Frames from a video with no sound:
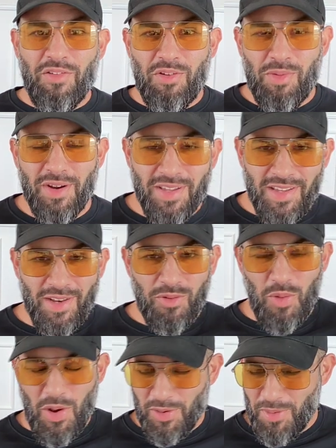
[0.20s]
everybody,
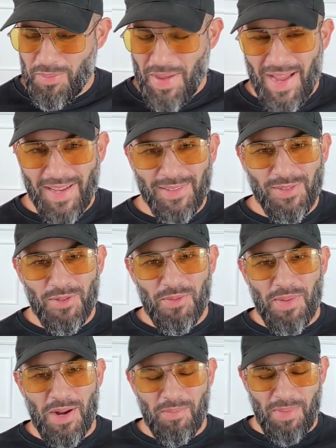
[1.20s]
and welcome back to
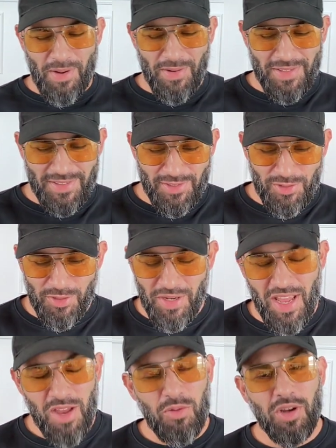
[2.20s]
Better Parents.
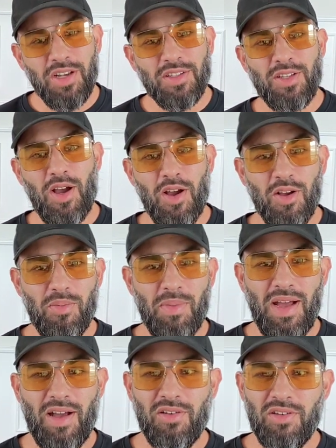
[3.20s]
Today, we're going to talk
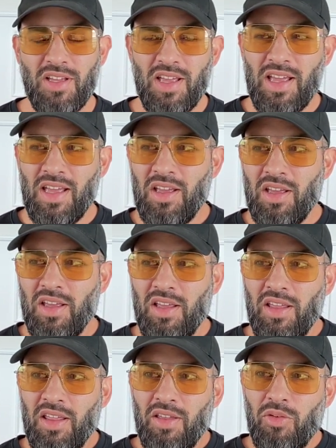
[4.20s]
about
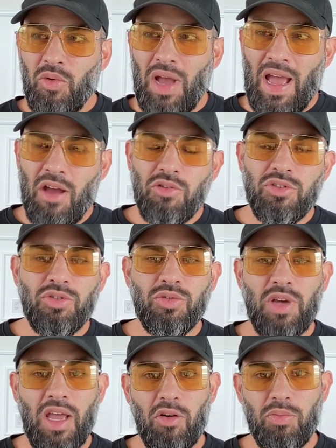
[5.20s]
how
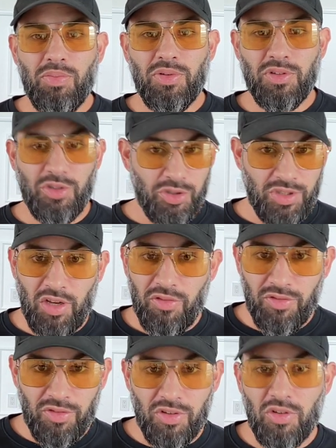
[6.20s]
to help
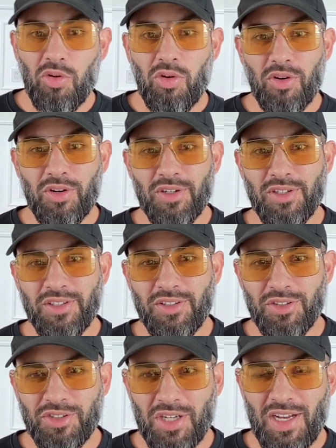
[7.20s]
yourself or
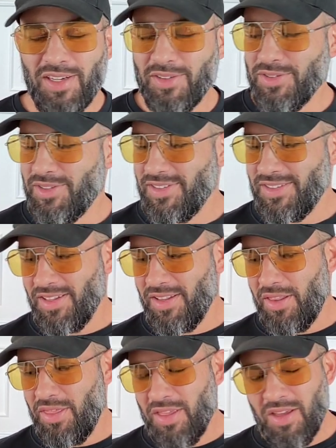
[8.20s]
your child
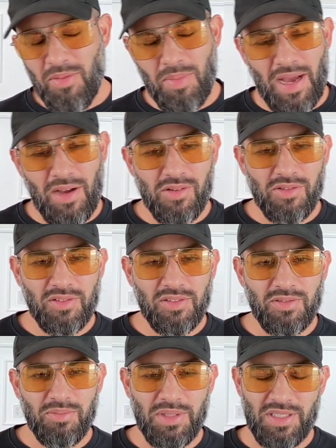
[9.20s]
think about
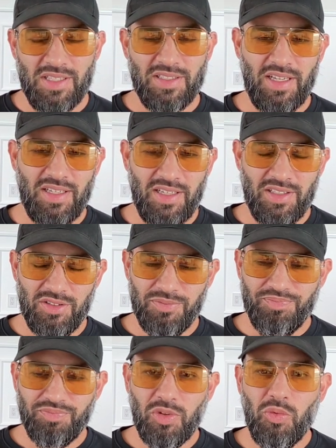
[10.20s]
business ideas.
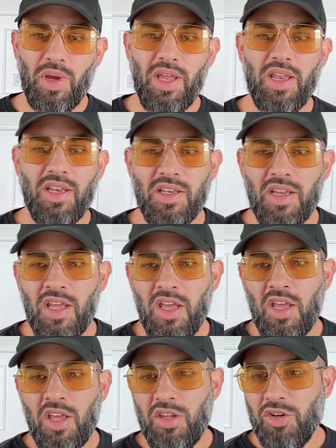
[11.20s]
When
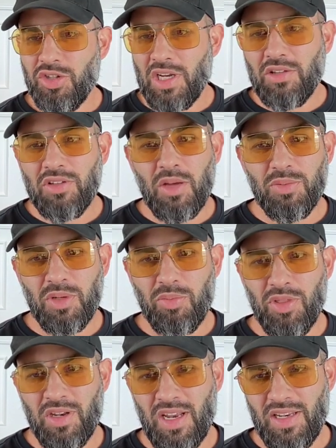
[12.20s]
your child comes up
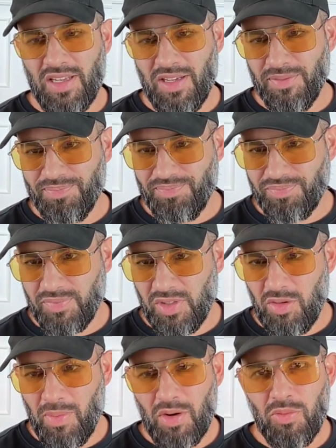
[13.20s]
with an idea,
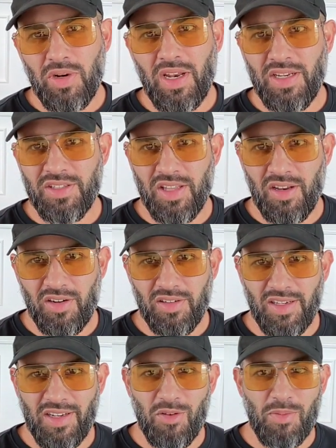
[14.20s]
no matter what age they are,
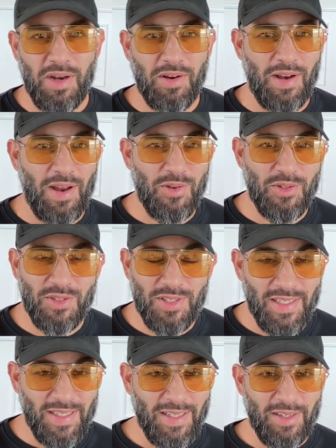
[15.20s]
and no matter how
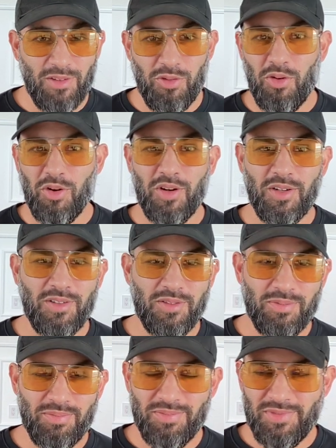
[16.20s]
silly or
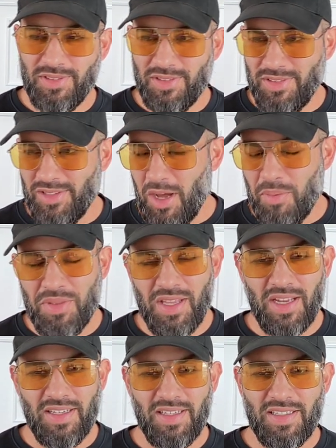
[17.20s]
dumb the
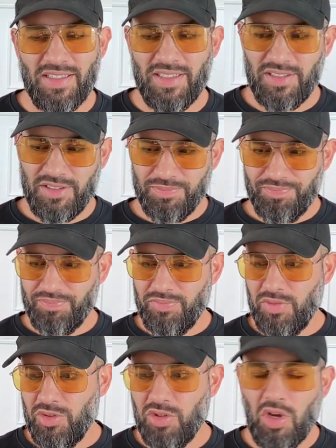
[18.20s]
idea is,
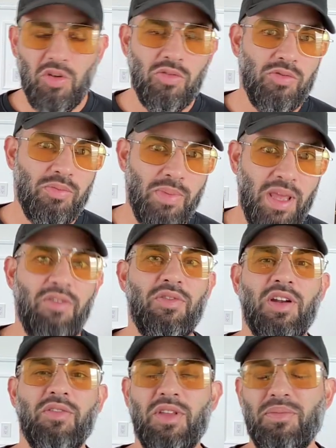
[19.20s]
don't make
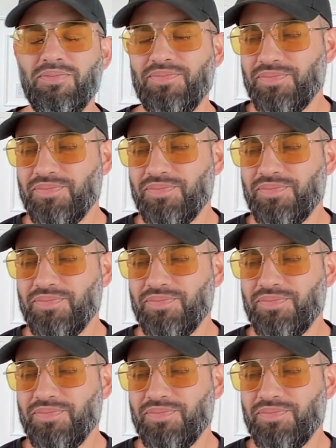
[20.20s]
fun of them.